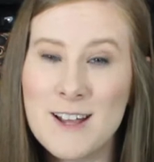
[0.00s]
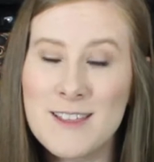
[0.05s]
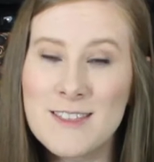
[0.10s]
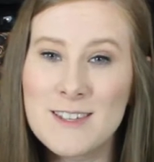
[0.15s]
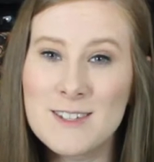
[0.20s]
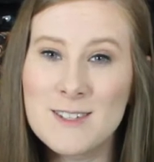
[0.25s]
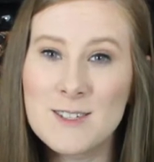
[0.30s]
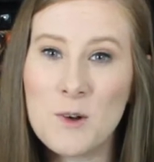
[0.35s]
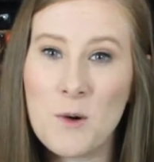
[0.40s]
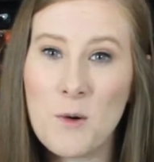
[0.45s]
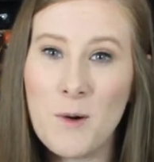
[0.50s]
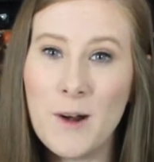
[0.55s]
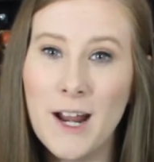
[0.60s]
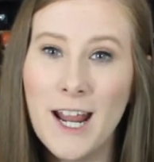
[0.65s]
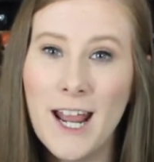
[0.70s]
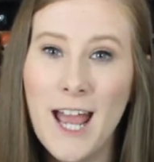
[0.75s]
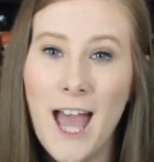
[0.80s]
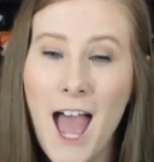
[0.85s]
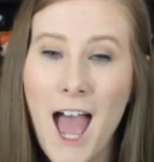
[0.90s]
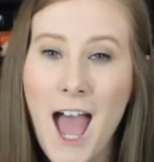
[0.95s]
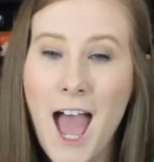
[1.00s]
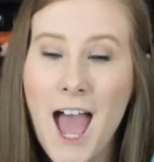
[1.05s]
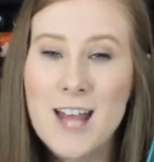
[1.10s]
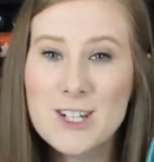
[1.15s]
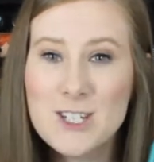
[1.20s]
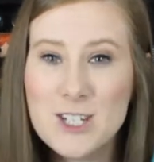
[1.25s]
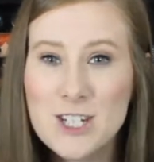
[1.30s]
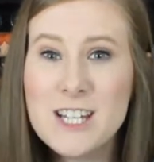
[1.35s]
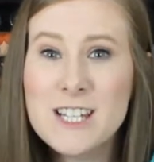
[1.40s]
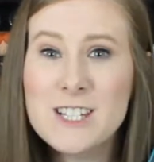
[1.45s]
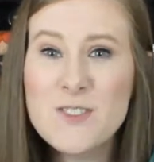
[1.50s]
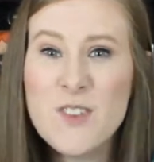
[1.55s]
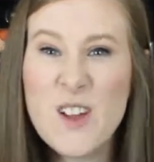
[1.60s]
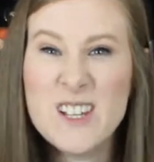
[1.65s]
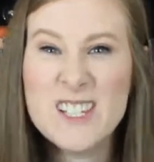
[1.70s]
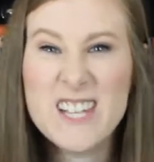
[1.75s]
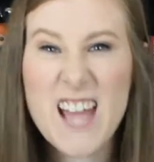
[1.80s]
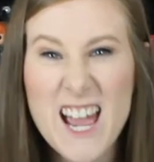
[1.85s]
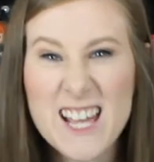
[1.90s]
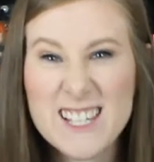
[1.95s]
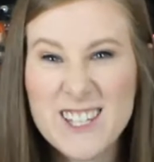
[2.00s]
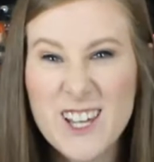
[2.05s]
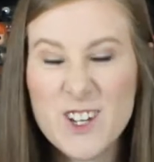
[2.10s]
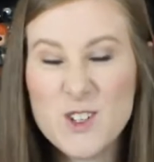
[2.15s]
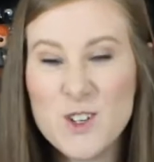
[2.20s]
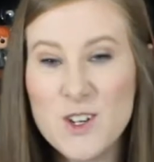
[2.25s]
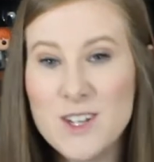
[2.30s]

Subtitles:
in this story, and she is fantastic.